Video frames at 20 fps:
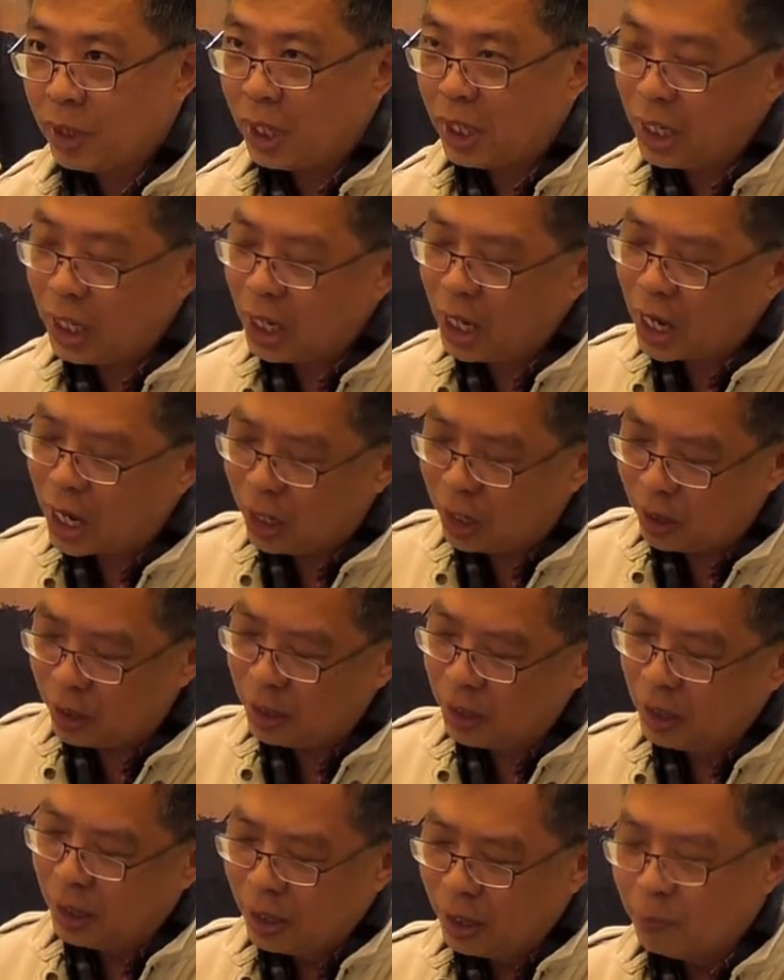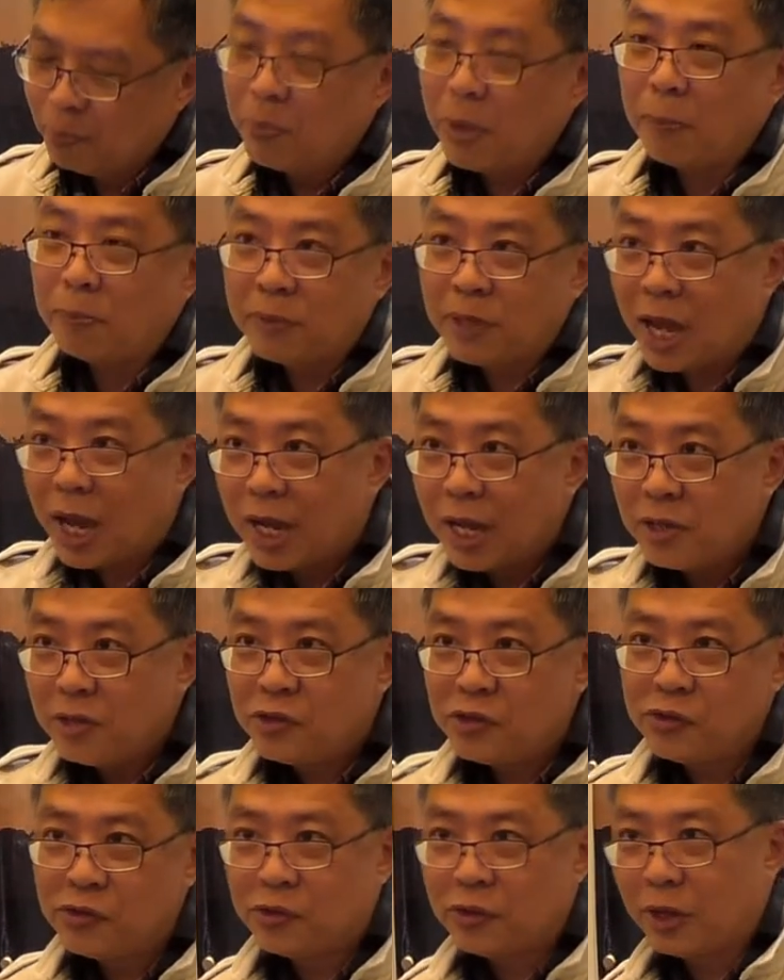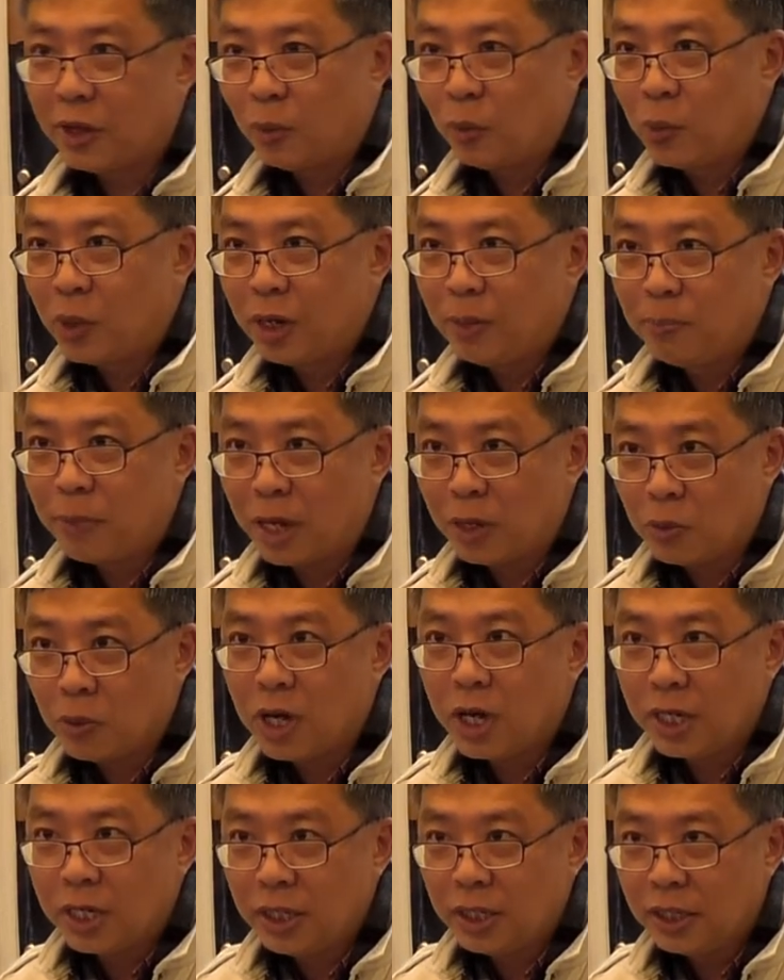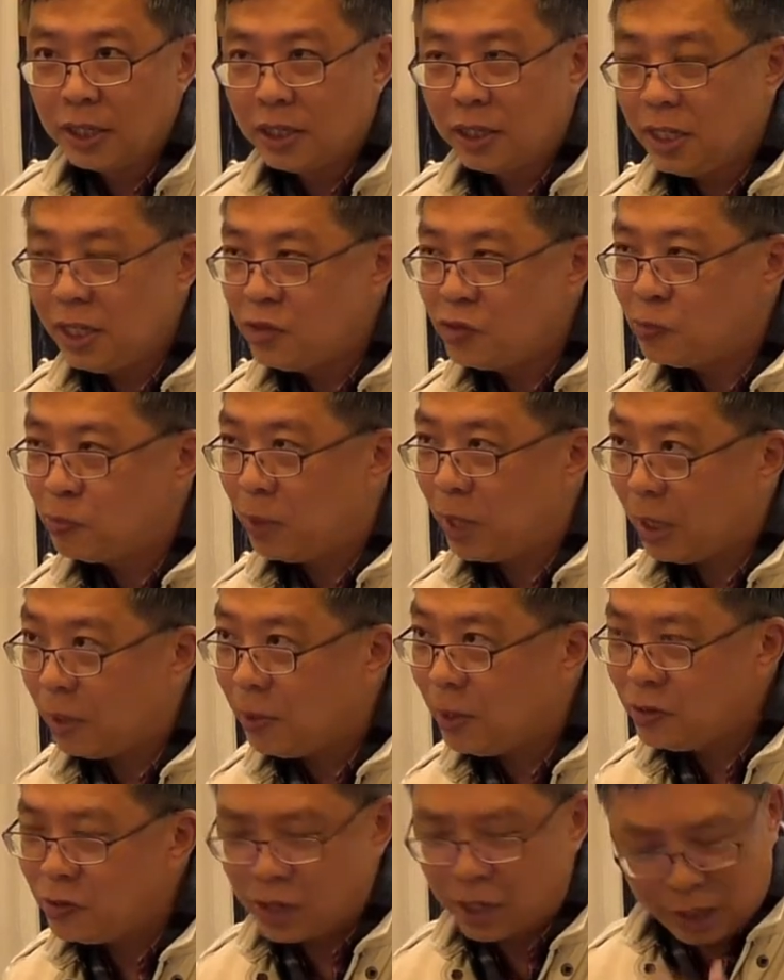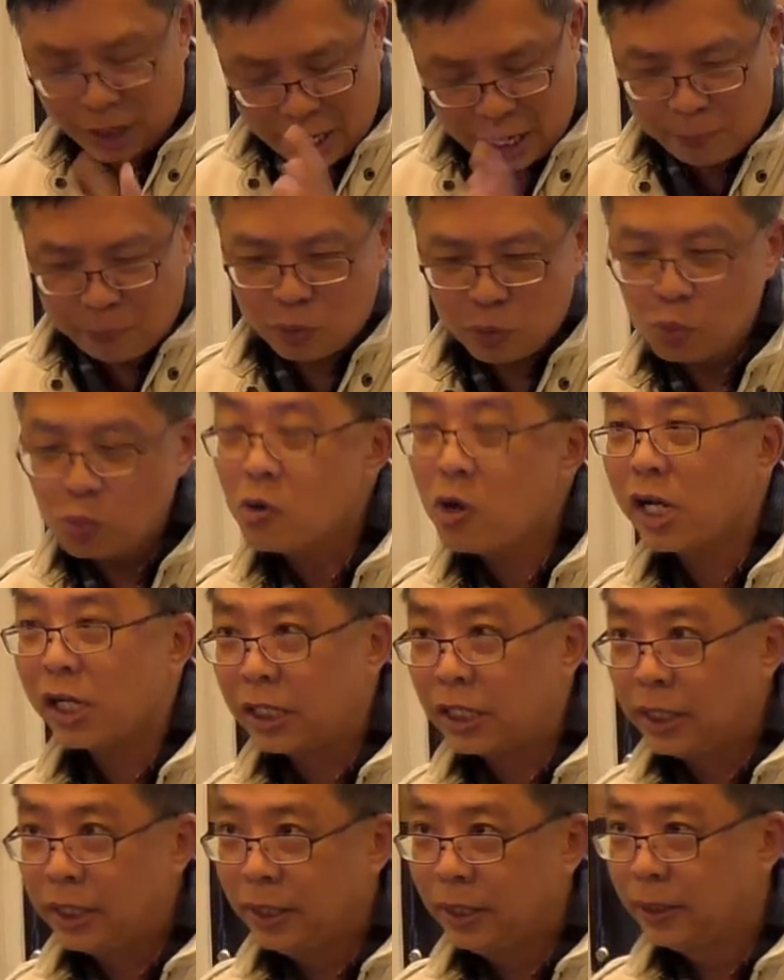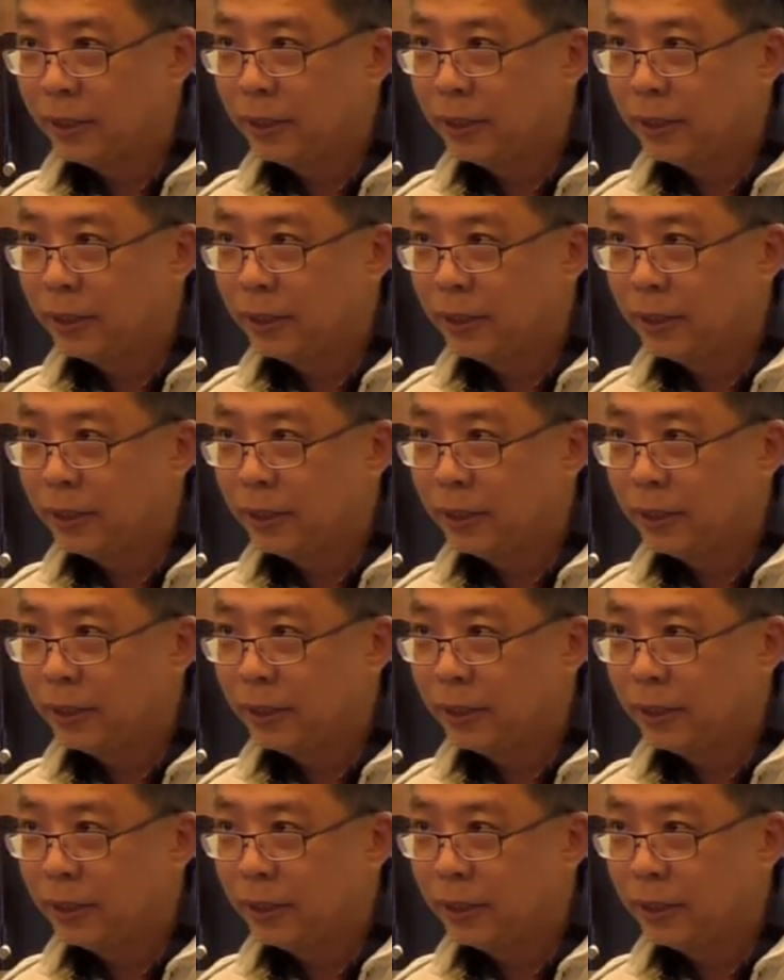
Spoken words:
and then I baptized one by one these babies, and I came to one,